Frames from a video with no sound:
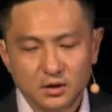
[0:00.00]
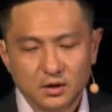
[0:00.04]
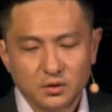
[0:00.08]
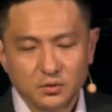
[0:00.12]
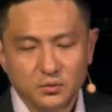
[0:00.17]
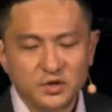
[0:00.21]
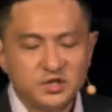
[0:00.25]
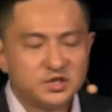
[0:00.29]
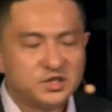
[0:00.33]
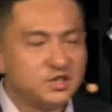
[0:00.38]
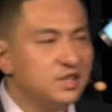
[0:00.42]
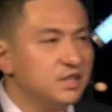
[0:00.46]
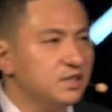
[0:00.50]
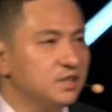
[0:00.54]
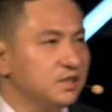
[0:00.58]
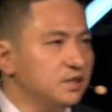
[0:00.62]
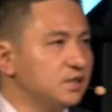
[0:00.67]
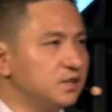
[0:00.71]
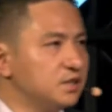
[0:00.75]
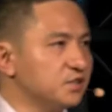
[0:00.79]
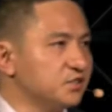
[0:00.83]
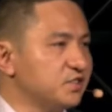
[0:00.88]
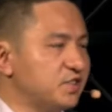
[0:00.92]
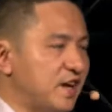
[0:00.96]
We see the
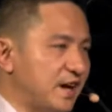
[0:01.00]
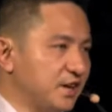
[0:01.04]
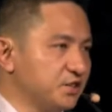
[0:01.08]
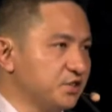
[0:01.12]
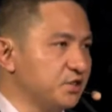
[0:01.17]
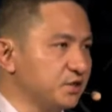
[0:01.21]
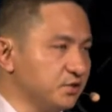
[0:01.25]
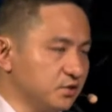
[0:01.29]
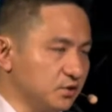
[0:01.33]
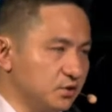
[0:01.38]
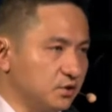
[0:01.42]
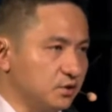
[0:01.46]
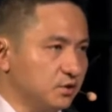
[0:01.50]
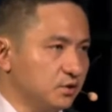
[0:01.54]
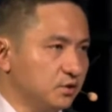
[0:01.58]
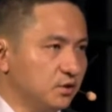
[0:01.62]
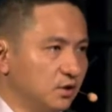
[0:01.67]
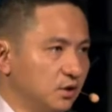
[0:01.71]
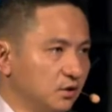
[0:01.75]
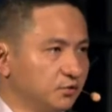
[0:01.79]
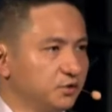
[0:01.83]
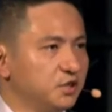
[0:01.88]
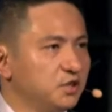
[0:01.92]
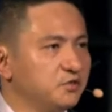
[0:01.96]
intersections
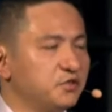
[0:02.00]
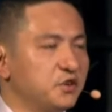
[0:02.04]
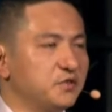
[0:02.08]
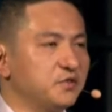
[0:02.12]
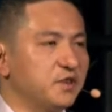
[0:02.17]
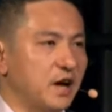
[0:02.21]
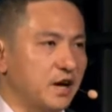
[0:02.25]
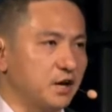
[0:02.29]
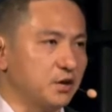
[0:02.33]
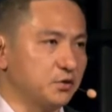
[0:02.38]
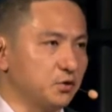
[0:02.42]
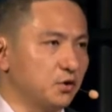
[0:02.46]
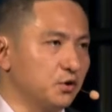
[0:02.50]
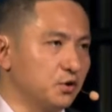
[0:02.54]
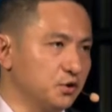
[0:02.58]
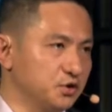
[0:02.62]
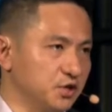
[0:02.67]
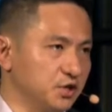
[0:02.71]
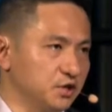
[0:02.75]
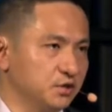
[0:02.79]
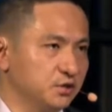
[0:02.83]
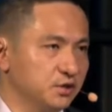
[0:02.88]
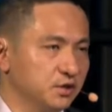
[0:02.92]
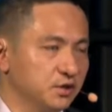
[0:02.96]
of different
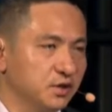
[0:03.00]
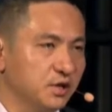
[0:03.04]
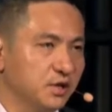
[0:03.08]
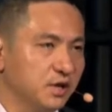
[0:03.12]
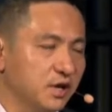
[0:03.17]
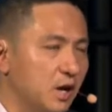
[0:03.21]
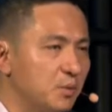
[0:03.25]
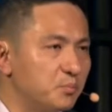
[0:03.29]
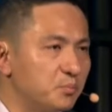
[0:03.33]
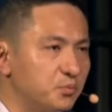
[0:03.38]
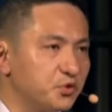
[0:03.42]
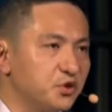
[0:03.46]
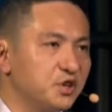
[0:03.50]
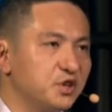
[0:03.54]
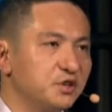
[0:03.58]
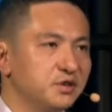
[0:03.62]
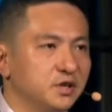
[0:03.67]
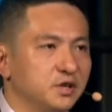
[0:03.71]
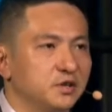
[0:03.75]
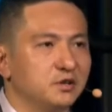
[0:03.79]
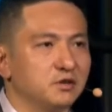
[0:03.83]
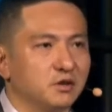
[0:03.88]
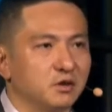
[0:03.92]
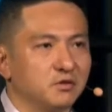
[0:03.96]
technologies can bring
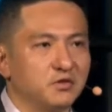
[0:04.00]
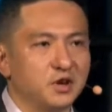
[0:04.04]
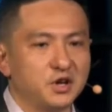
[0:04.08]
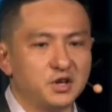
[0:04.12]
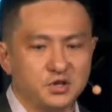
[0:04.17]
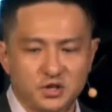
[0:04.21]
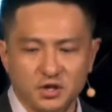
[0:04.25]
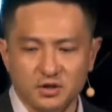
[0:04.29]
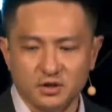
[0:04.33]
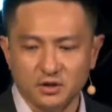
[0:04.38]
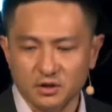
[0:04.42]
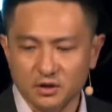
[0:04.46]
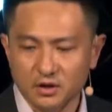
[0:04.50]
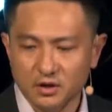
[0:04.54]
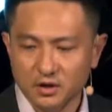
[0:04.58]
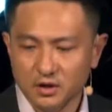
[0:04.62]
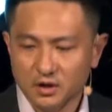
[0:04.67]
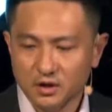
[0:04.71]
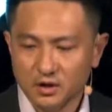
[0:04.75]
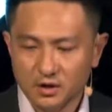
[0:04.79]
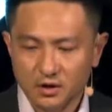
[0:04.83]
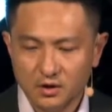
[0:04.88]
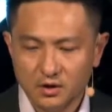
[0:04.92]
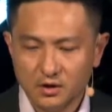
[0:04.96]
the innovation
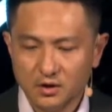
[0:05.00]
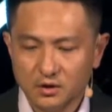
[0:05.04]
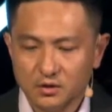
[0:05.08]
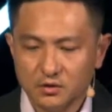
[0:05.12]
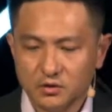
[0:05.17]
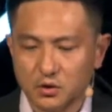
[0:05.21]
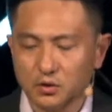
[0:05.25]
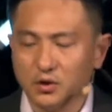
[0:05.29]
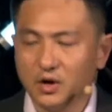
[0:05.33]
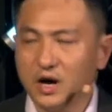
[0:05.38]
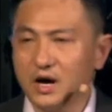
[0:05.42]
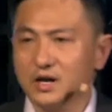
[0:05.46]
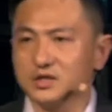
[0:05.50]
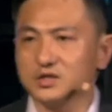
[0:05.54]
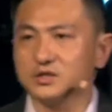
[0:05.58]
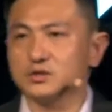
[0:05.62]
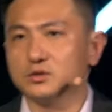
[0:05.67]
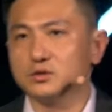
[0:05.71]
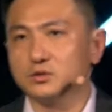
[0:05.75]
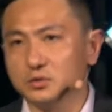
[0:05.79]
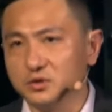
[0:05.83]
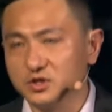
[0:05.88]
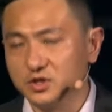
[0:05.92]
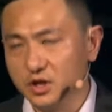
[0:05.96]
to us
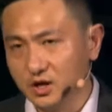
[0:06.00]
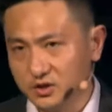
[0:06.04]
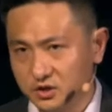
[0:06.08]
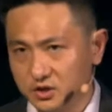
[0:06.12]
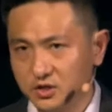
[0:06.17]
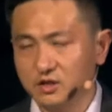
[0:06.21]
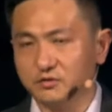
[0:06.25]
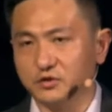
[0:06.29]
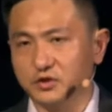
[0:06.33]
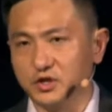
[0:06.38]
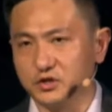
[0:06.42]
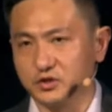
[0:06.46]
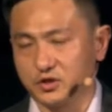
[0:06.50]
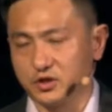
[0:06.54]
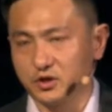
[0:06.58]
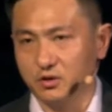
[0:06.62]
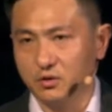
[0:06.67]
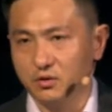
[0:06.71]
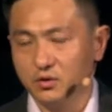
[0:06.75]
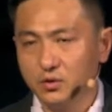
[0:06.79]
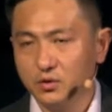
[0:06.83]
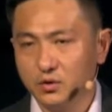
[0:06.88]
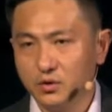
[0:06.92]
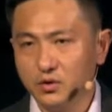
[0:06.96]
to achieve this
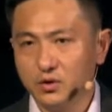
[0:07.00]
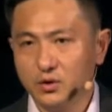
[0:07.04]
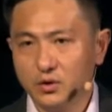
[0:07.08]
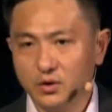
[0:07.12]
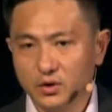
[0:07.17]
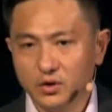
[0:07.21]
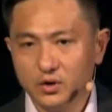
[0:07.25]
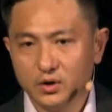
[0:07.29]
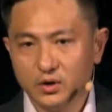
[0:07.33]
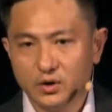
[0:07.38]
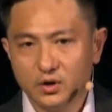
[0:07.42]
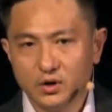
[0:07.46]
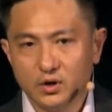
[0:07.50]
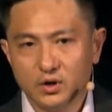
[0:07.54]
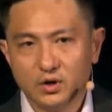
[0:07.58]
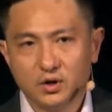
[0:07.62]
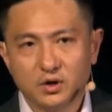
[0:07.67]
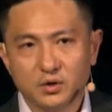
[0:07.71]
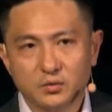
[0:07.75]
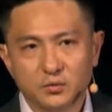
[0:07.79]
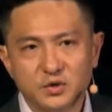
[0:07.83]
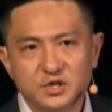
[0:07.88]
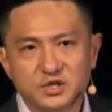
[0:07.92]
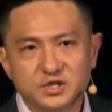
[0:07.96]
goal.
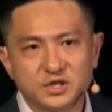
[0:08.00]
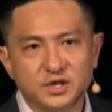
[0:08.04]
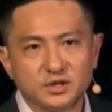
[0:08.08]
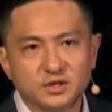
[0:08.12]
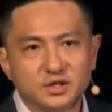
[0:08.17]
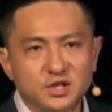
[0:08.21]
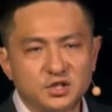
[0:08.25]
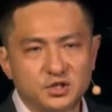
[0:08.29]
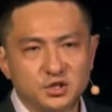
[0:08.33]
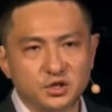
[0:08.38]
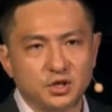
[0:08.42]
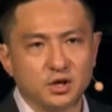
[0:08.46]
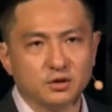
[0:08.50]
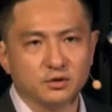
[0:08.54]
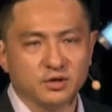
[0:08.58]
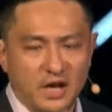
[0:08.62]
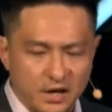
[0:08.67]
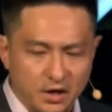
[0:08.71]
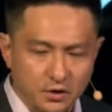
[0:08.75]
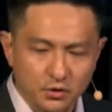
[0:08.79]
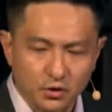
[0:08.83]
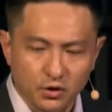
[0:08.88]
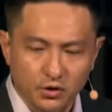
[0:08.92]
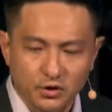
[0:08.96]
With the digital
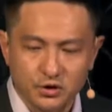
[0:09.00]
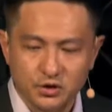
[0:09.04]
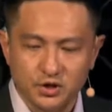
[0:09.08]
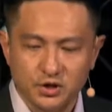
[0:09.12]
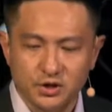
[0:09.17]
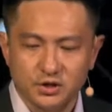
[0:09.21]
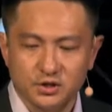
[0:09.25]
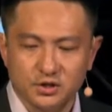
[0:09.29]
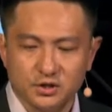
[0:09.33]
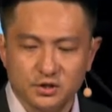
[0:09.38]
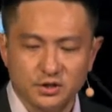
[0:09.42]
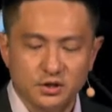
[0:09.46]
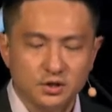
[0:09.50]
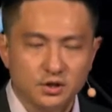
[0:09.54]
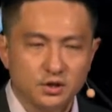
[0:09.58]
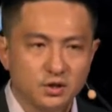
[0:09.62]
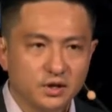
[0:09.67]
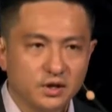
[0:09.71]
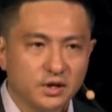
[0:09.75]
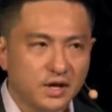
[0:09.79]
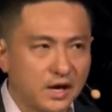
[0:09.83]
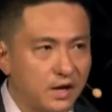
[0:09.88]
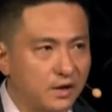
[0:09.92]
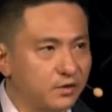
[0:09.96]
technologies
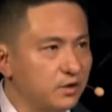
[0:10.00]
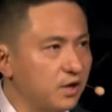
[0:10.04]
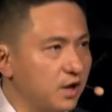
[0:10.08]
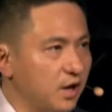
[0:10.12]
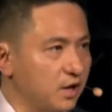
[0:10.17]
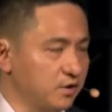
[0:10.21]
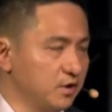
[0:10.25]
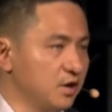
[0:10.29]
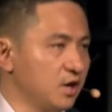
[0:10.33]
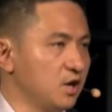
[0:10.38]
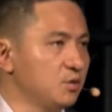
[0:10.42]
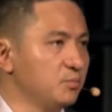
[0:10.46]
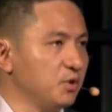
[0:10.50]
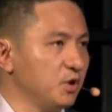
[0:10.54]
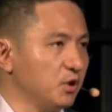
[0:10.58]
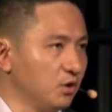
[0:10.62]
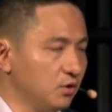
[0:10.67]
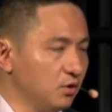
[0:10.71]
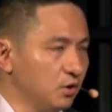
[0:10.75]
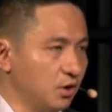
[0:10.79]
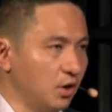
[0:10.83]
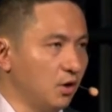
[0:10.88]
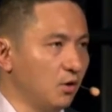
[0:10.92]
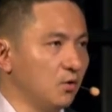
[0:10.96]
can
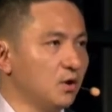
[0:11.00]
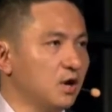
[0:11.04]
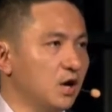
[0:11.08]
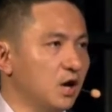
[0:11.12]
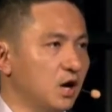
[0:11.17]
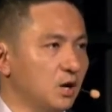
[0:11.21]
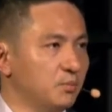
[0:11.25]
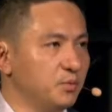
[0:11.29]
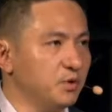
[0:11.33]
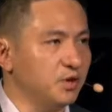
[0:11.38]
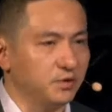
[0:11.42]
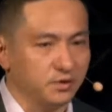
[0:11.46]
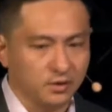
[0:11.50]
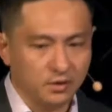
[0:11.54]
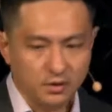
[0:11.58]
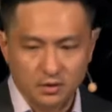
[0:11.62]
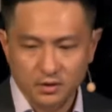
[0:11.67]
enable low carbon